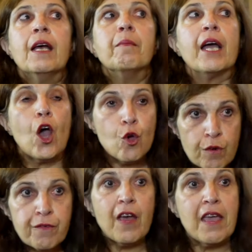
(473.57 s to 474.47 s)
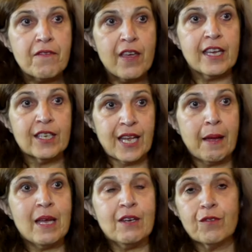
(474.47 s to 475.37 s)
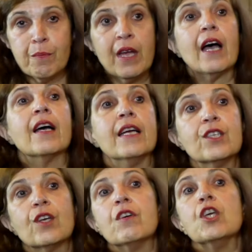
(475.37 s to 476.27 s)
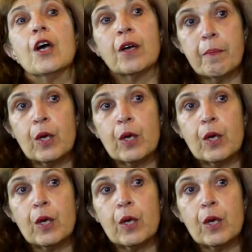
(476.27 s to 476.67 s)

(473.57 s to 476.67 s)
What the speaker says: my own faith examined from the eyes of a young